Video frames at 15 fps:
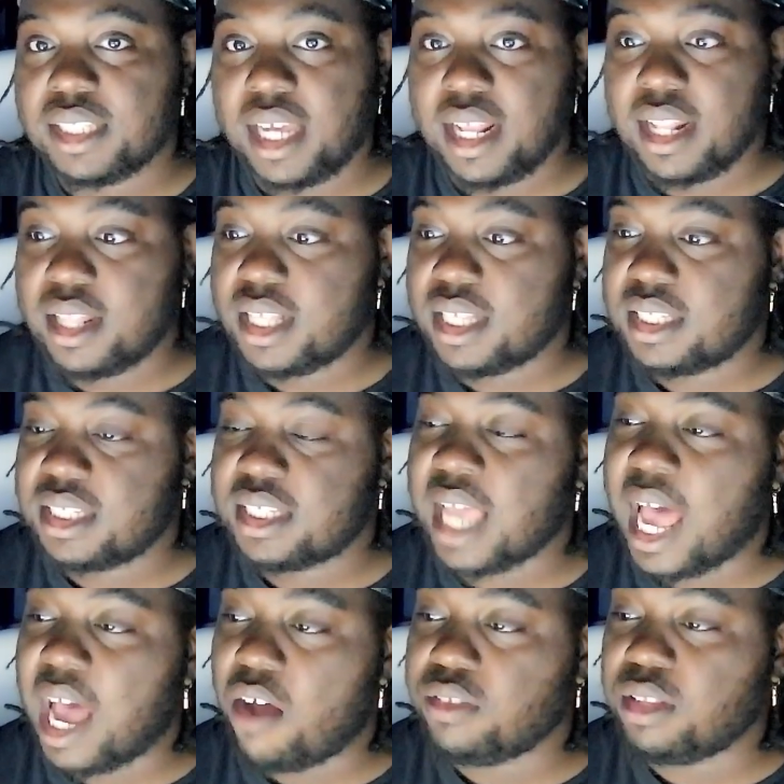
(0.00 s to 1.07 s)
and this is
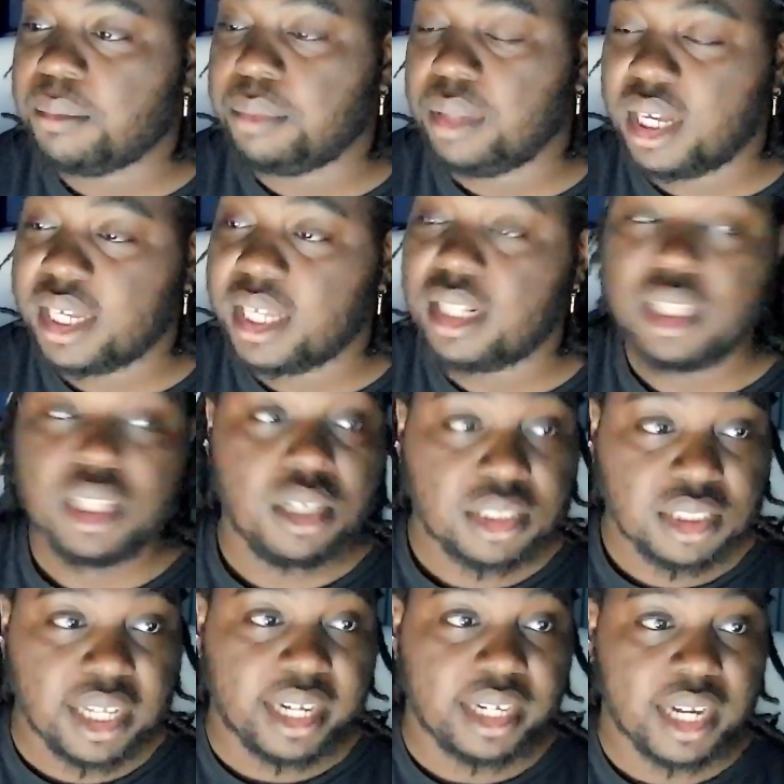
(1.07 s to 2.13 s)
how the blocking looks
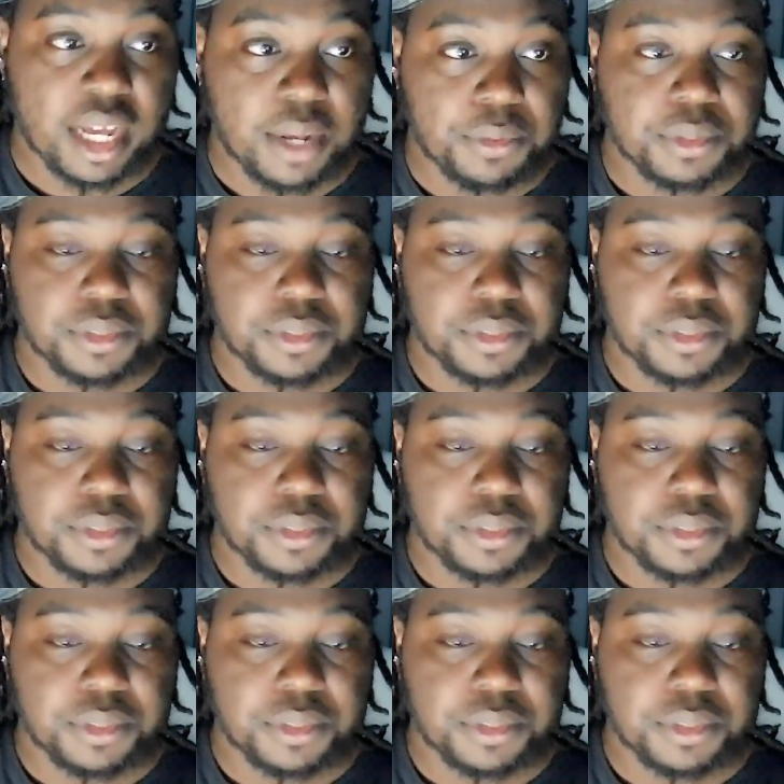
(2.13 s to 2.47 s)
like now.